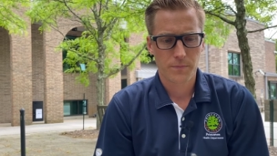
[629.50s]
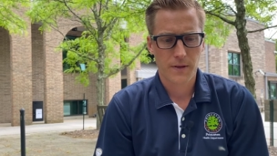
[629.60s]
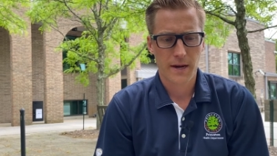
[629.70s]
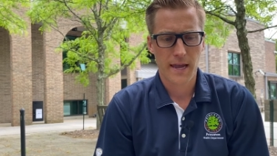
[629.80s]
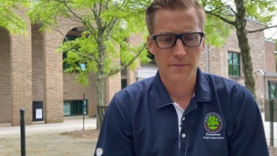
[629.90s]

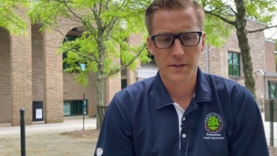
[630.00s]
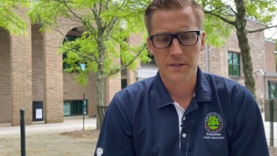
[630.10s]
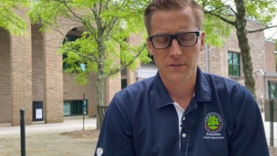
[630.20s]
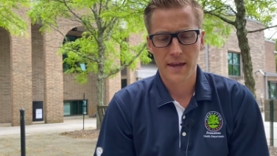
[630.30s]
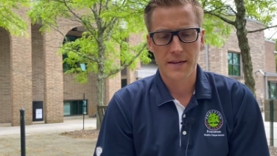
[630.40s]
of
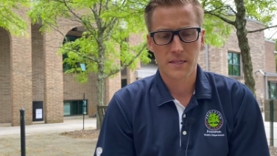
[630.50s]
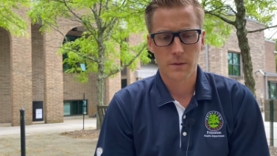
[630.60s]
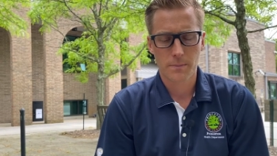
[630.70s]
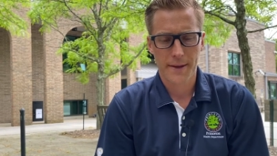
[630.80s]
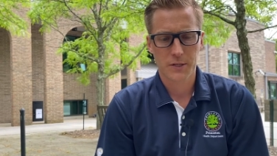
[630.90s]
evidence of
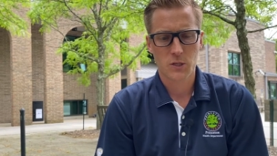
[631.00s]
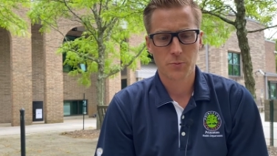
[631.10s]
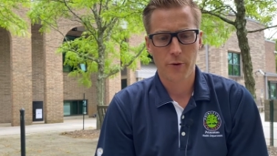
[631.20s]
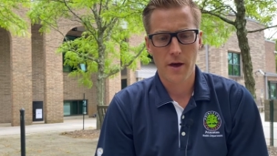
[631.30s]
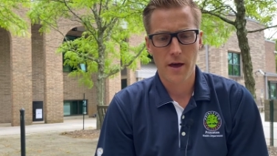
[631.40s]
asymptomatic
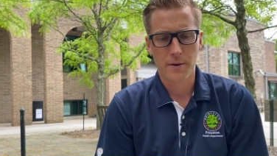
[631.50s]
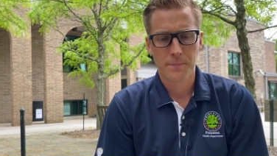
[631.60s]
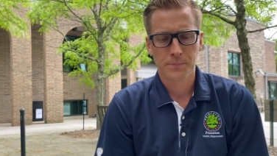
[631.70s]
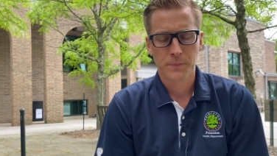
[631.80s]
spread,